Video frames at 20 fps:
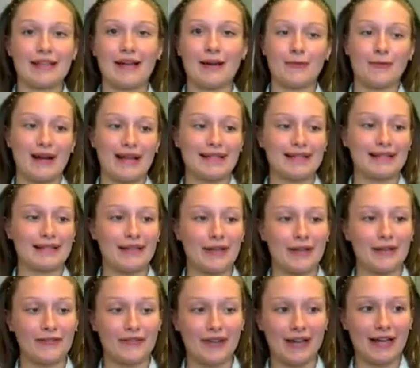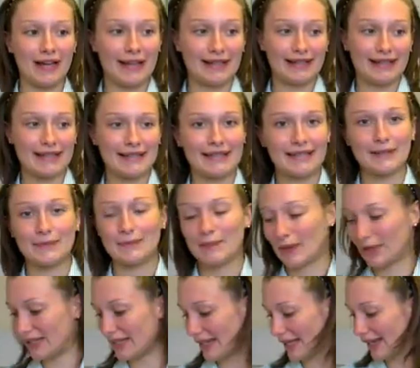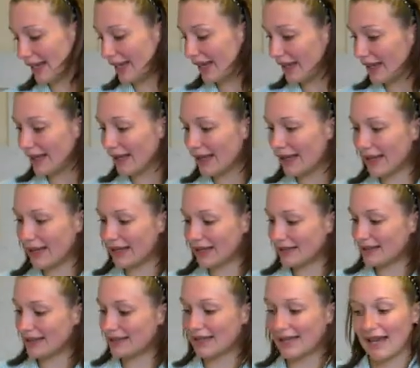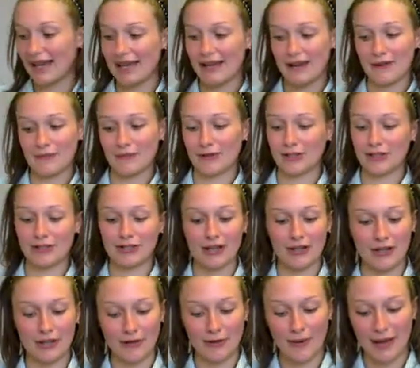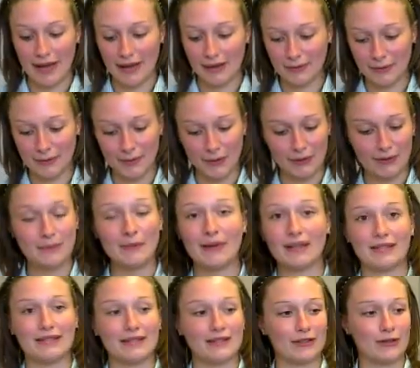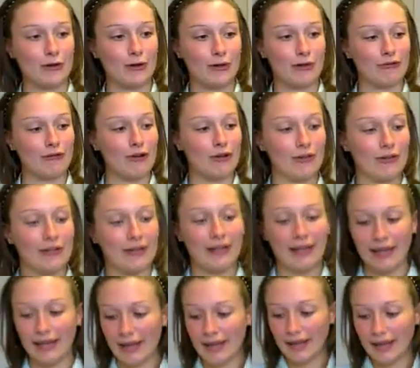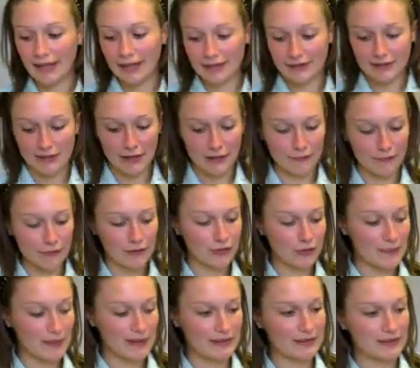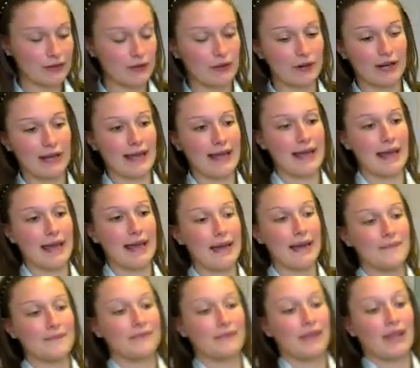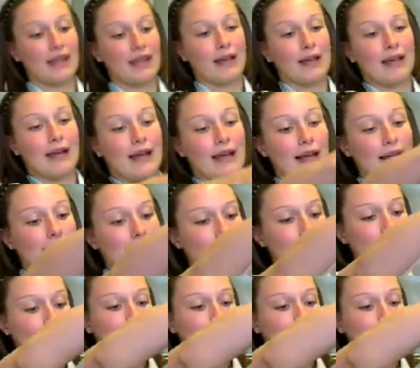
at Westover and this is Buddy and today I'm going to show you how to put a buster collar on. So I've got the buster collar here and